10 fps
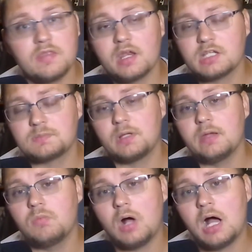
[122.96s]
and then
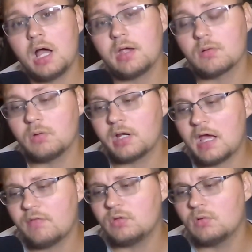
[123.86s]
explain why or what
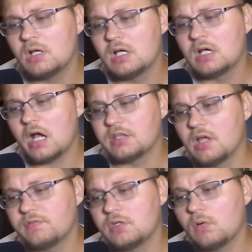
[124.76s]
have you. I'd
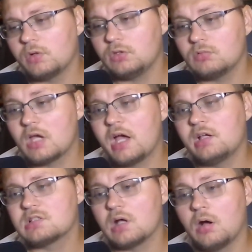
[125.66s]
love to know what you
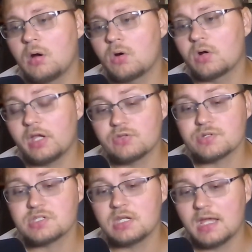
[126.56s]
guys are
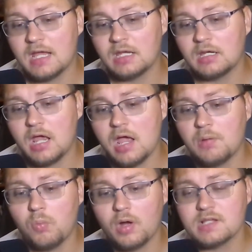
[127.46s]
interested in
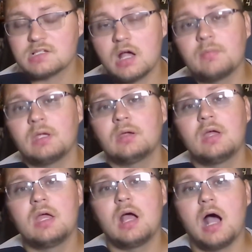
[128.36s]
and what is coming
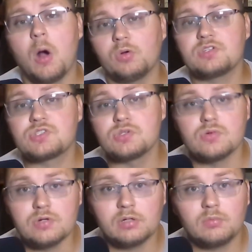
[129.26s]
out
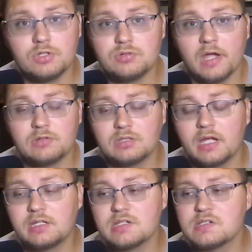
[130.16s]
soon, which you guys would
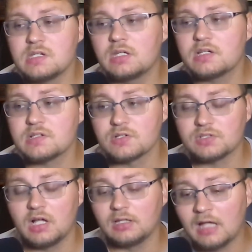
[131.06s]
like to see, because
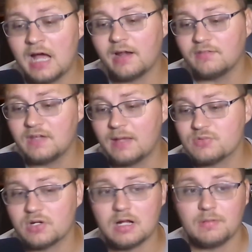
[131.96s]
there's a lot of
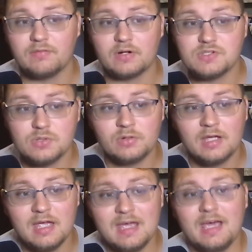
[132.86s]
games that are coming very
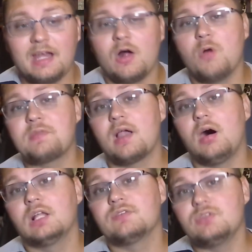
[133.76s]
soon. And I hope that
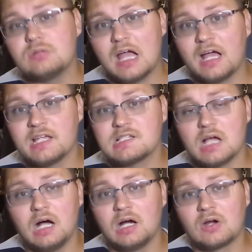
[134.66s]
all of you guys
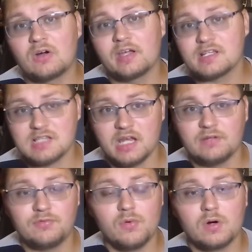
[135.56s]
are
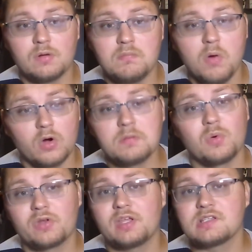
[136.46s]
excited for more and
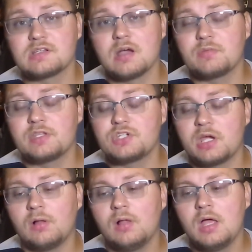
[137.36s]
more things to come to the
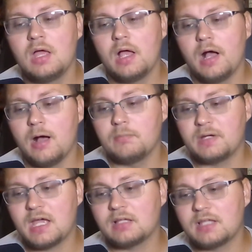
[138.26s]
channel. Um,
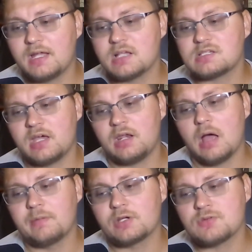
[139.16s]
but yeah, like I said,
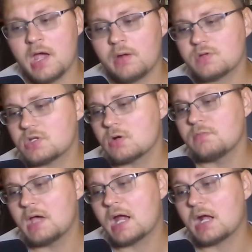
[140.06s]
I'm going to try to
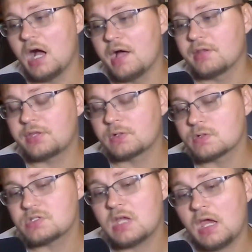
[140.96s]
return back on
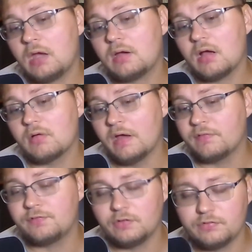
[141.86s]
Thursday
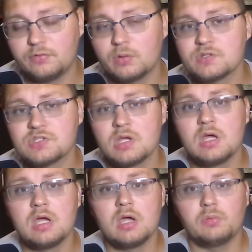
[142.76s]
at full force
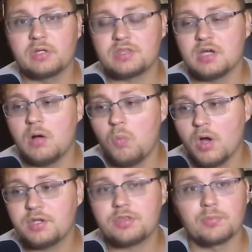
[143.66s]
with uh,
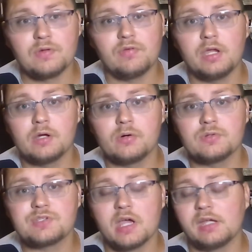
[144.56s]
one to three
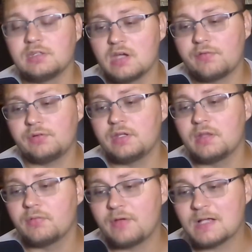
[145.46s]
videos and definitely
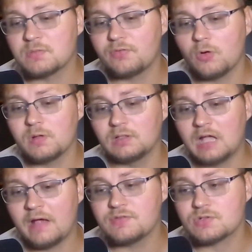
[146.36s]
the Phasmophobia
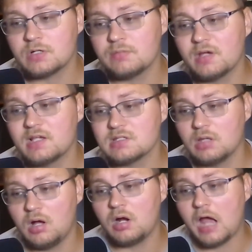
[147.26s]
live stream as
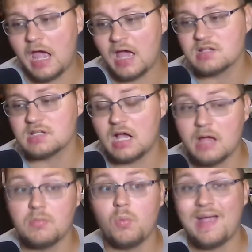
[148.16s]
long as
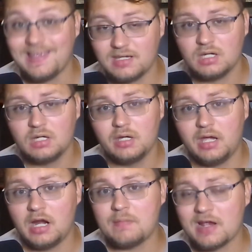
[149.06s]
I'm awake
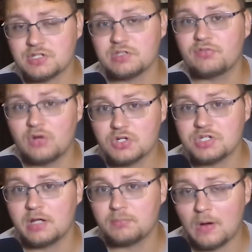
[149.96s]
and I'm actually
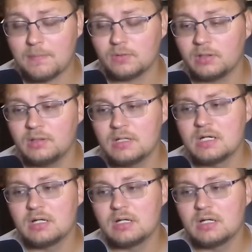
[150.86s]
functioning properly.